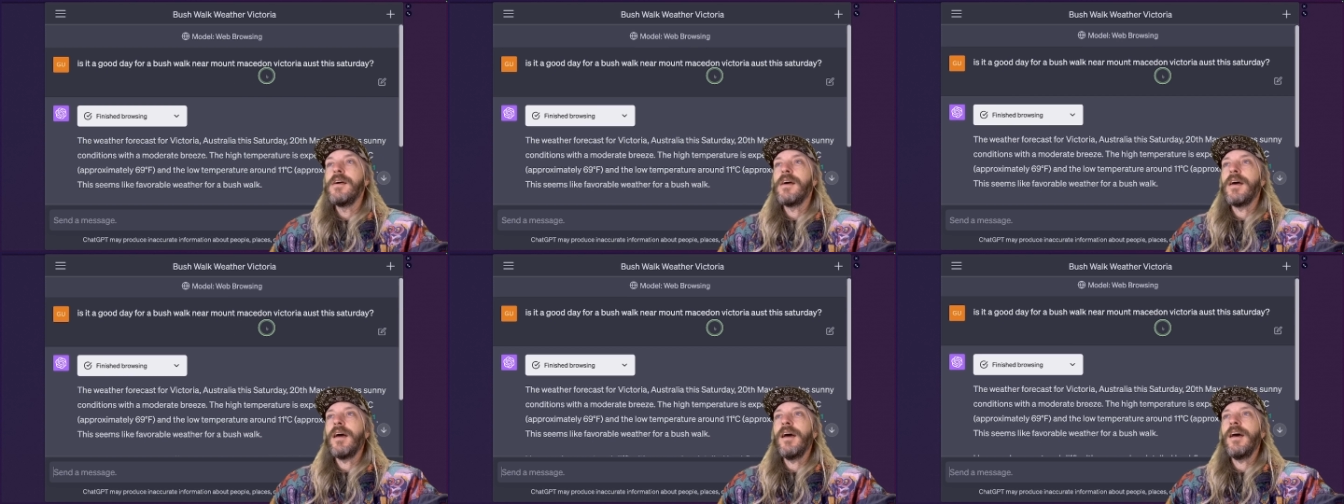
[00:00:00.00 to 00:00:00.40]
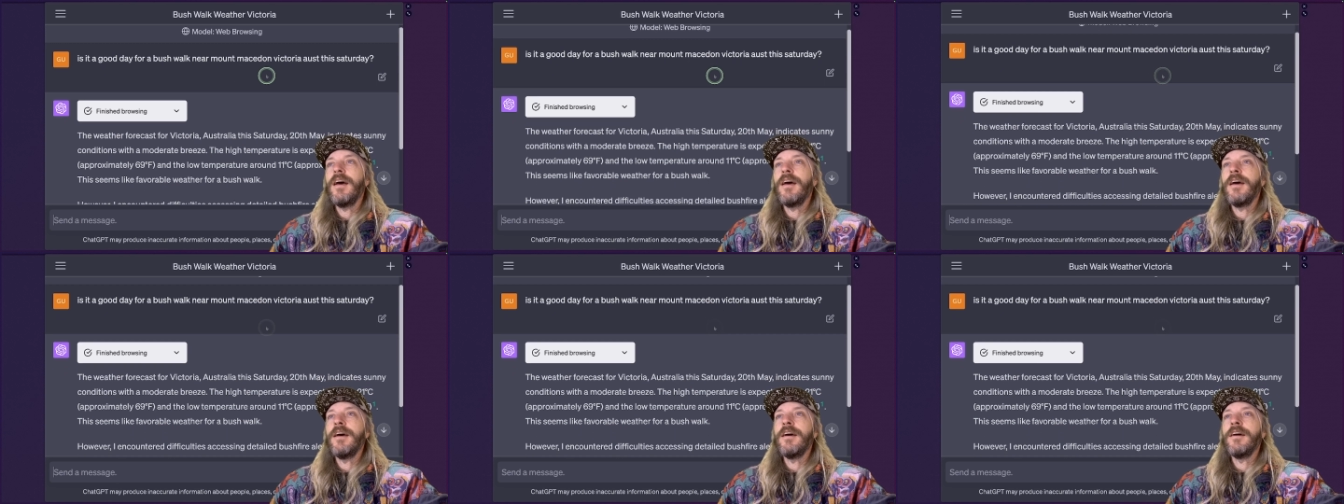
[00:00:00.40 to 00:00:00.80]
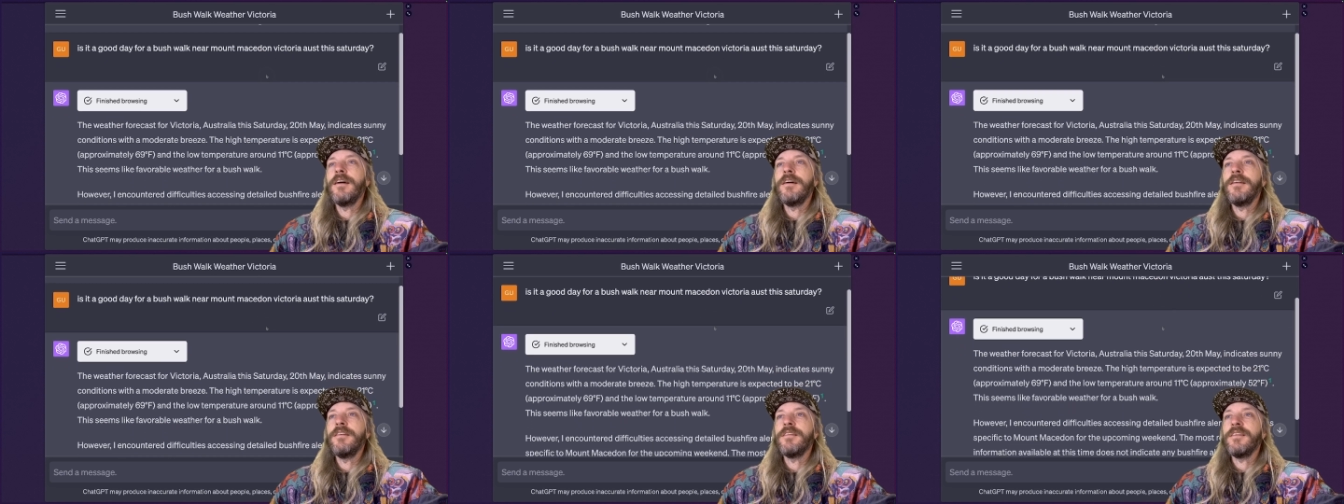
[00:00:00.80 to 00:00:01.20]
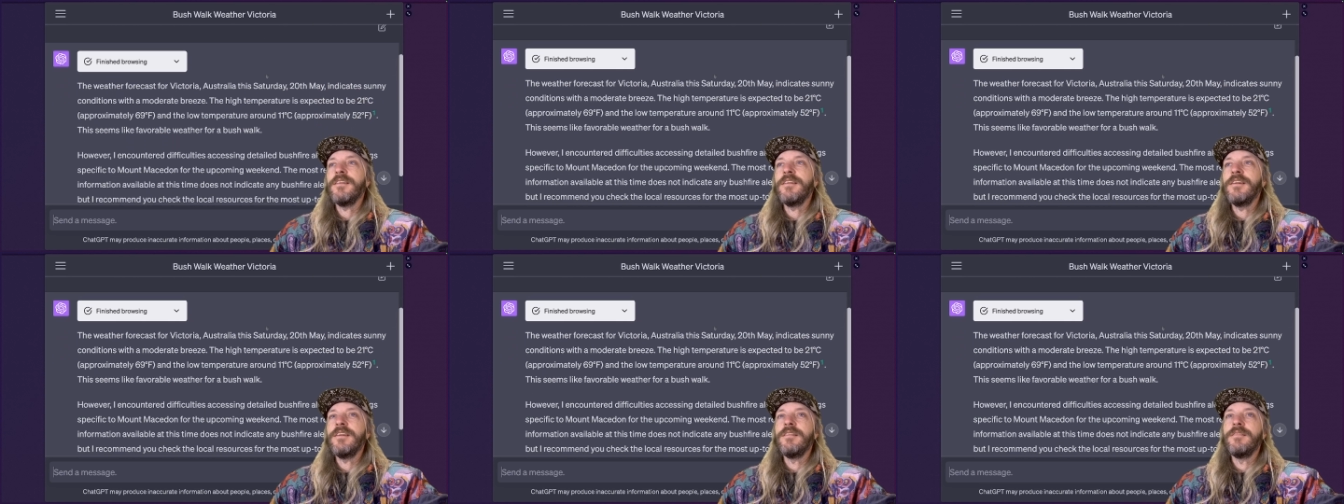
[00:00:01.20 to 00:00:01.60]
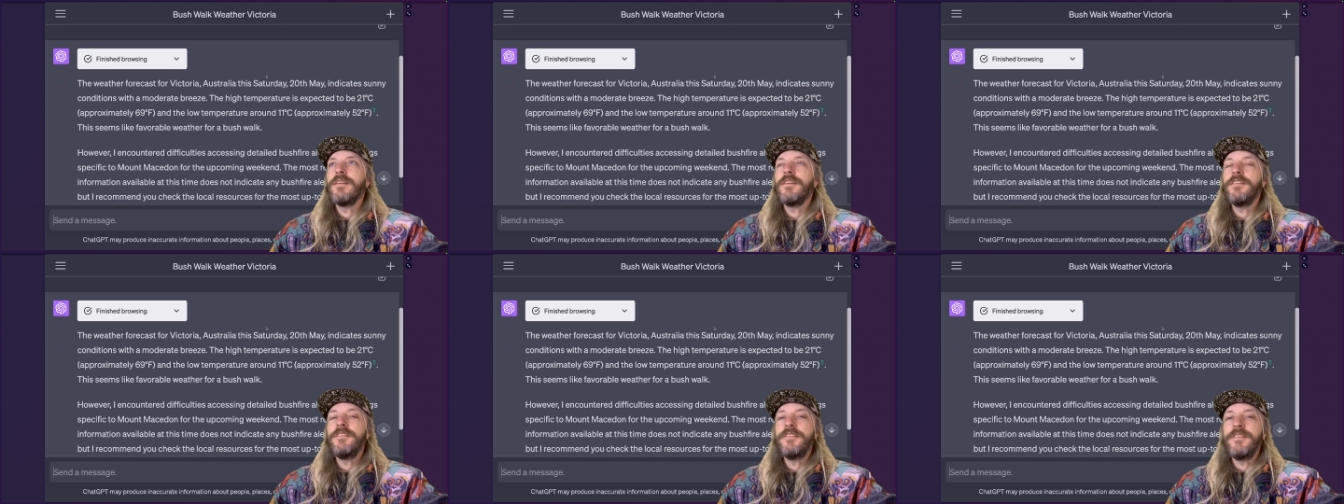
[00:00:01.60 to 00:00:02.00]
And it
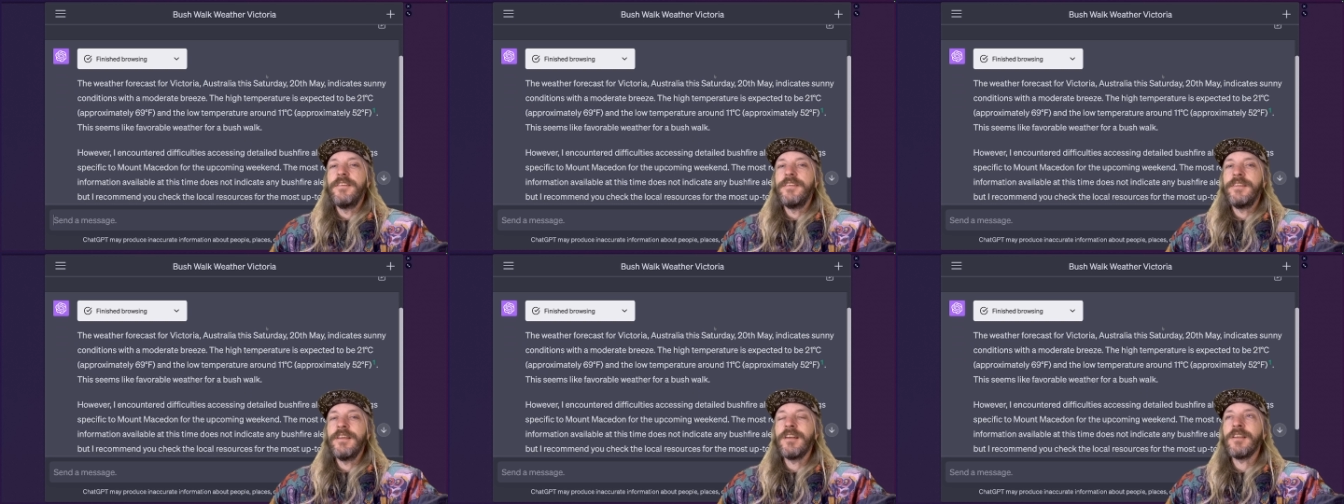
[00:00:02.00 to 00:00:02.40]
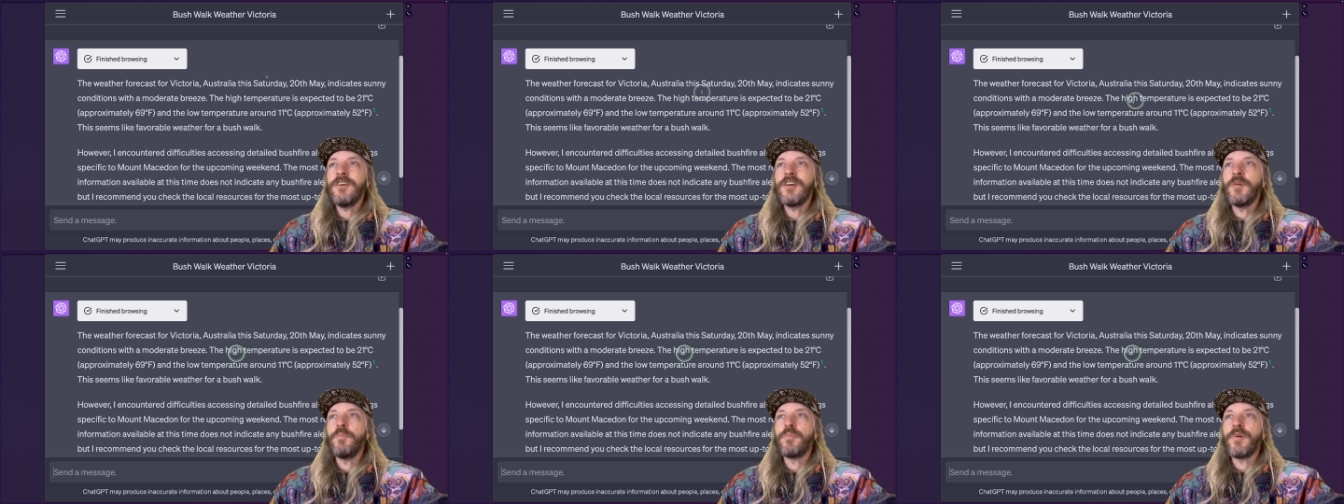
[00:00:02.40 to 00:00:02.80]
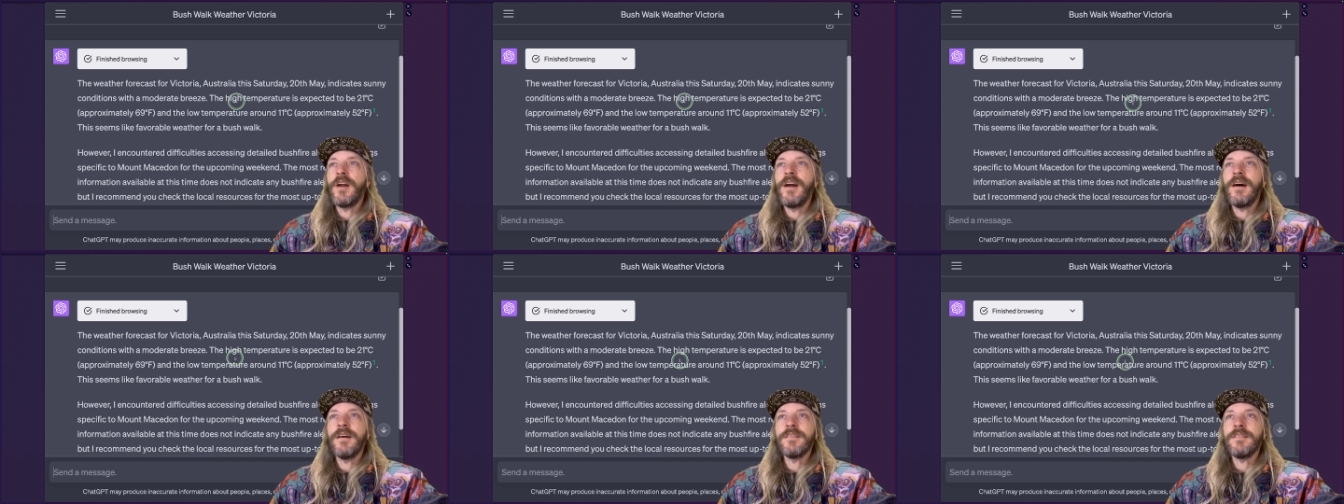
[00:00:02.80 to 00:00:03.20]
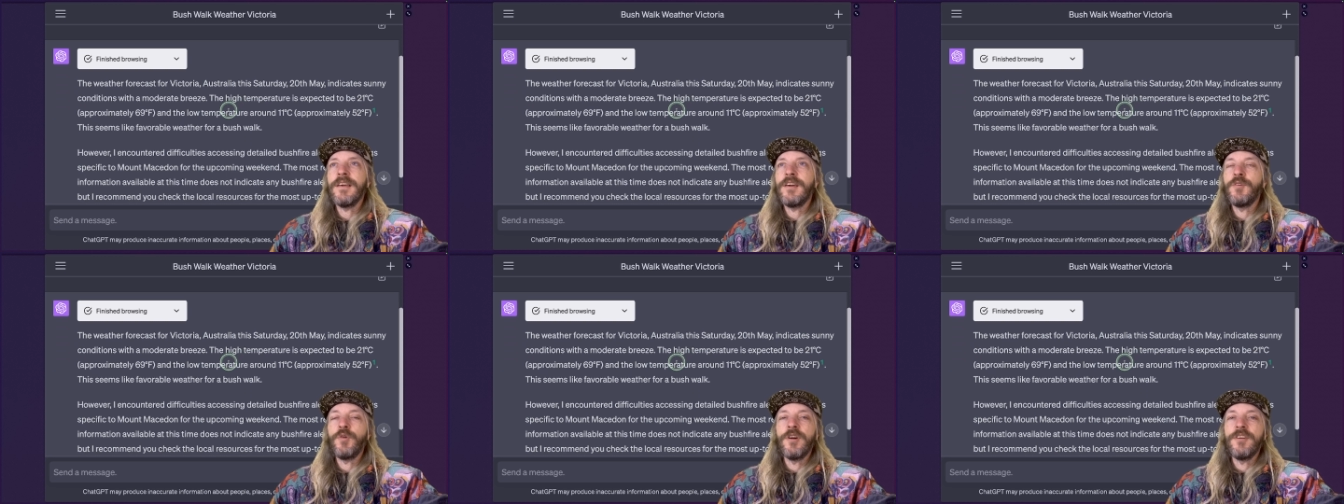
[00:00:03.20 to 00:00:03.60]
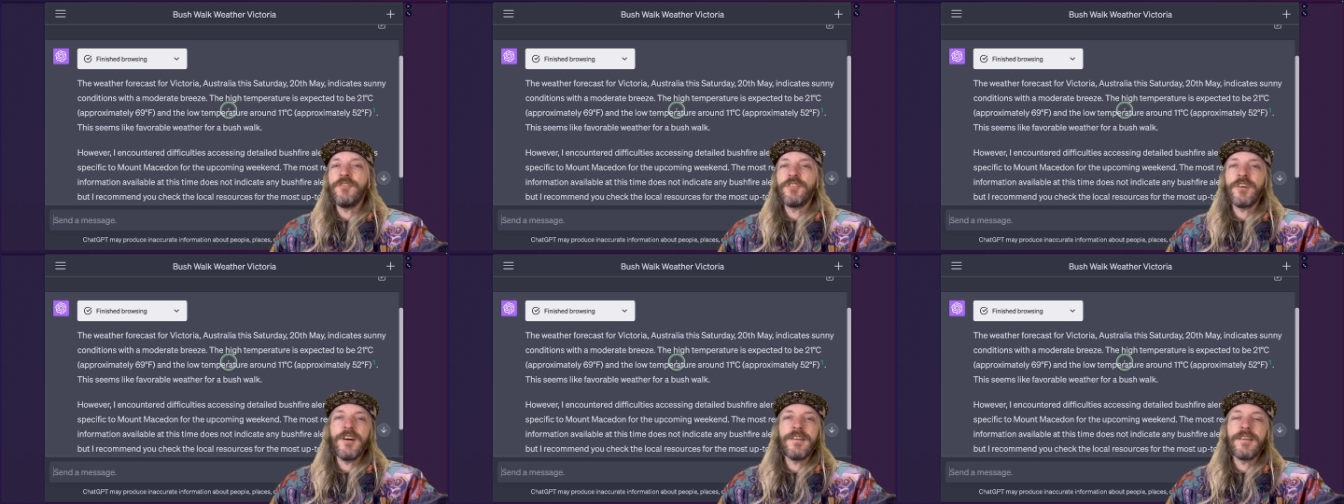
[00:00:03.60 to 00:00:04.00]
did a lot of browsing where it
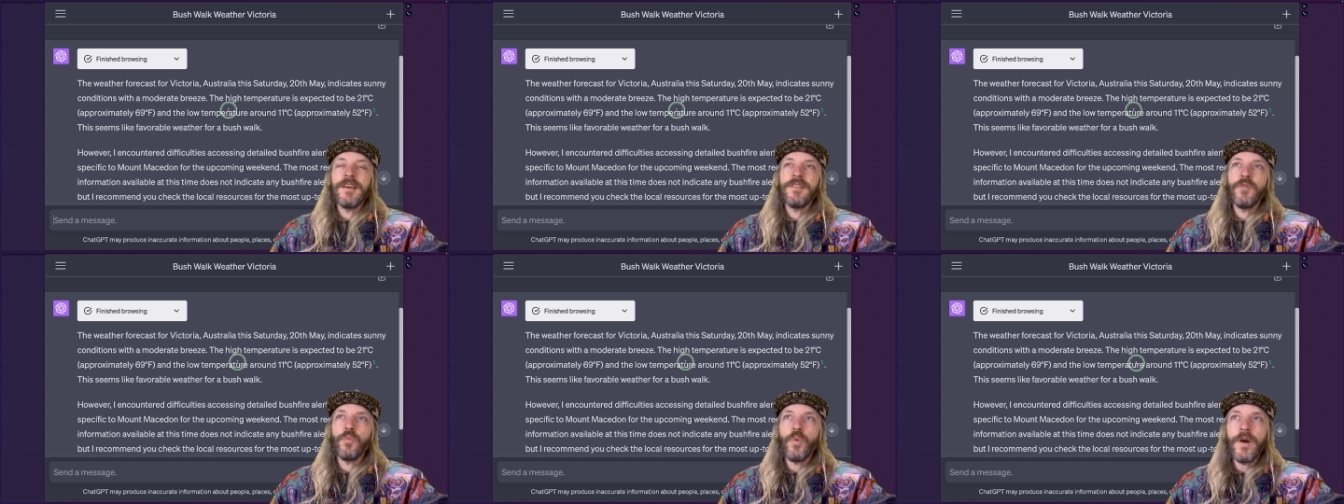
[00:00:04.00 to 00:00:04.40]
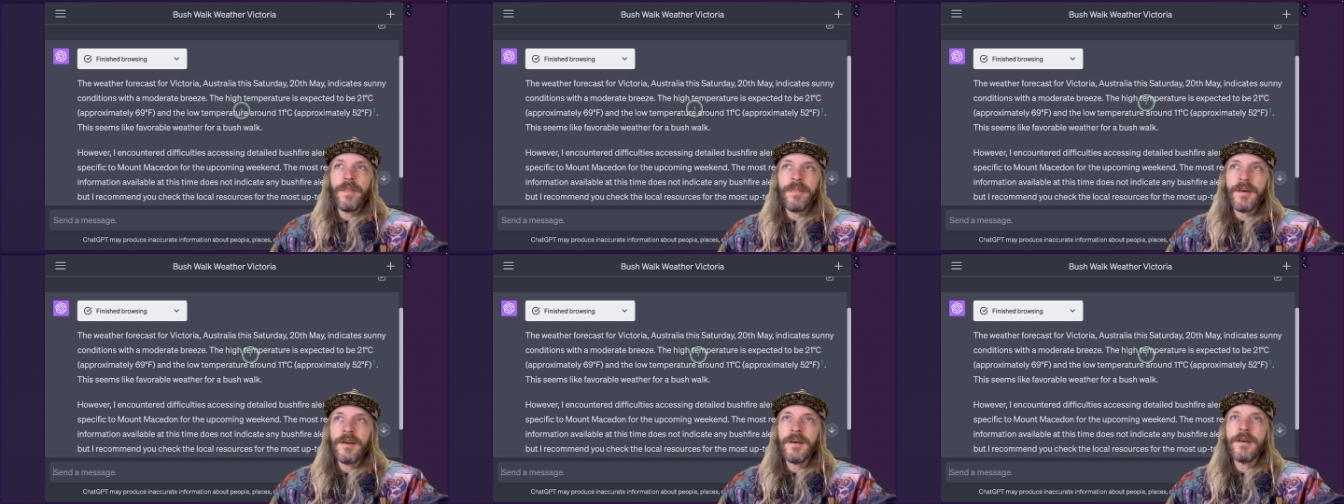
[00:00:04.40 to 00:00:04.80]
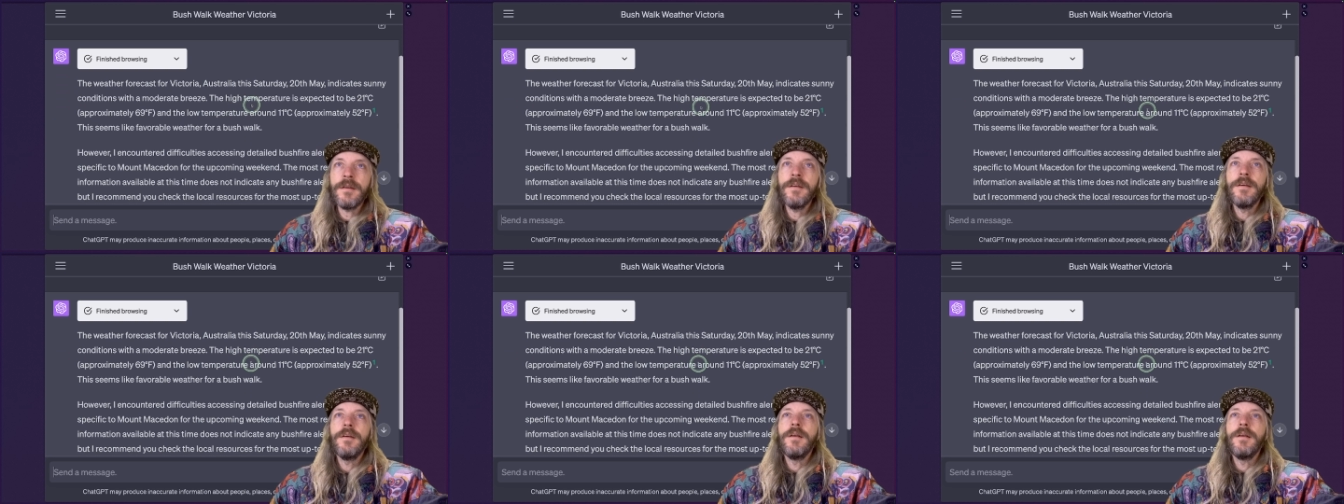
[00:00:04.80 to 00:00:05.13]
tried to get the weather.